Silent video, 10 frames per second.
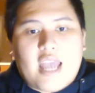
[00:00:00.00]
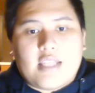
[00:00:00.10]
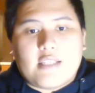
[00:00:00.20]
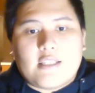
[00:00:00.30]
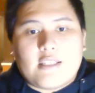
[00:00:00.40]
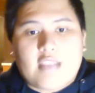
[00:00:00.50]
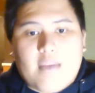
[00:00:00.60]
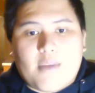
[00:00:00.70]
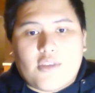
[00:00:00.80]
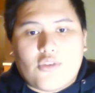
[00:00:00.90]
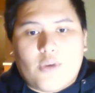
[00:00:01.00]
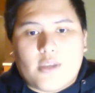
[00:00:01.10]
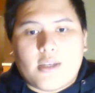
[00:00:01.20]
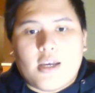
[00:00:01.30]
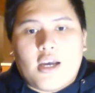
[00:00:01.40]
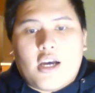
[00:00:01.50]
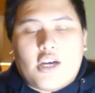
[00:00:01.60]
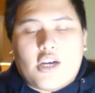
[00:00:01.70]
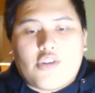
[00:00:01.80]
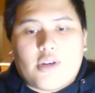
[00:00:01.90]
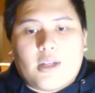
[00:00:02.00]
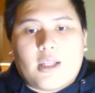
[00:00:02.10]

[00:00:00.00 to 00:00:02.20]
snapping to it, adrenaline